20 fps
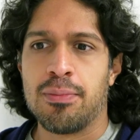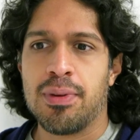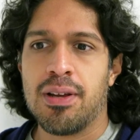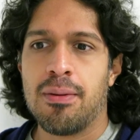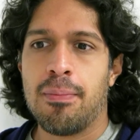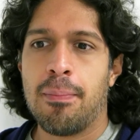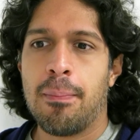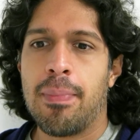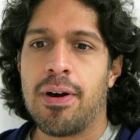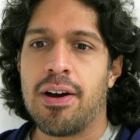bit,
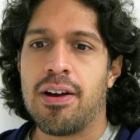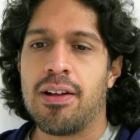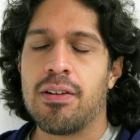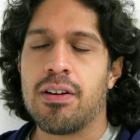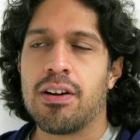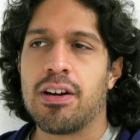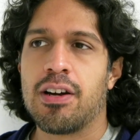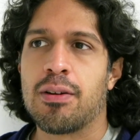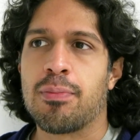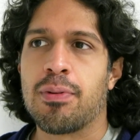but
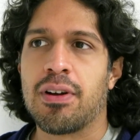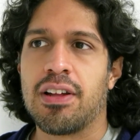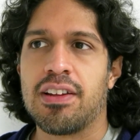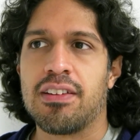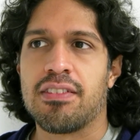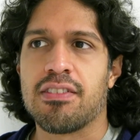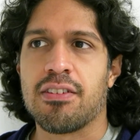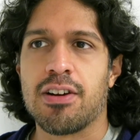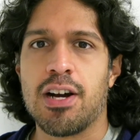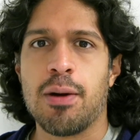I'll probably
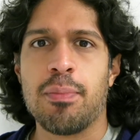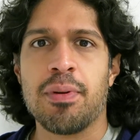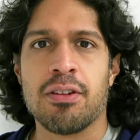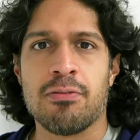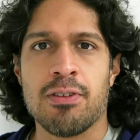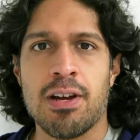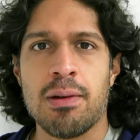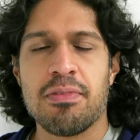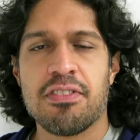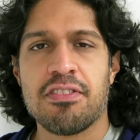start upping the
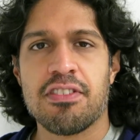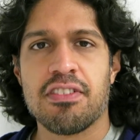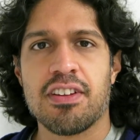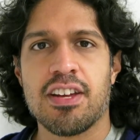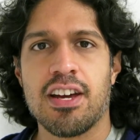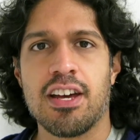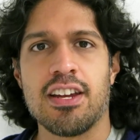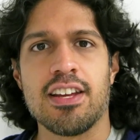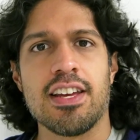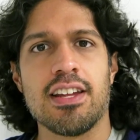reps just to
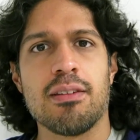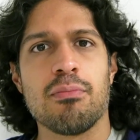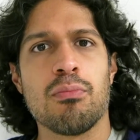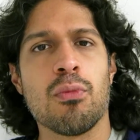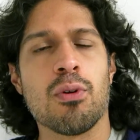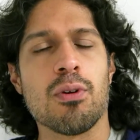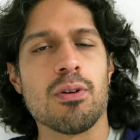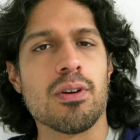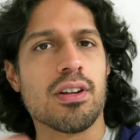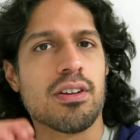kind of get
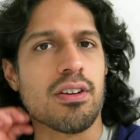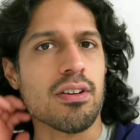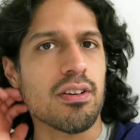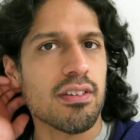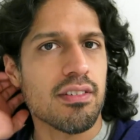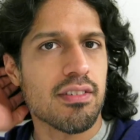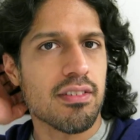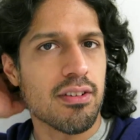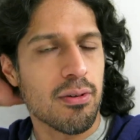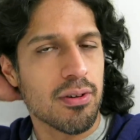more
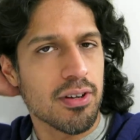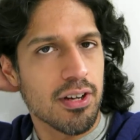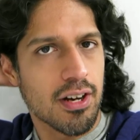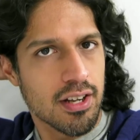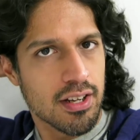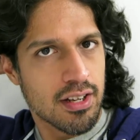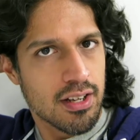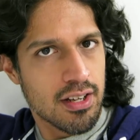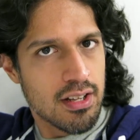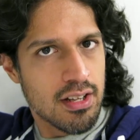endurance going on,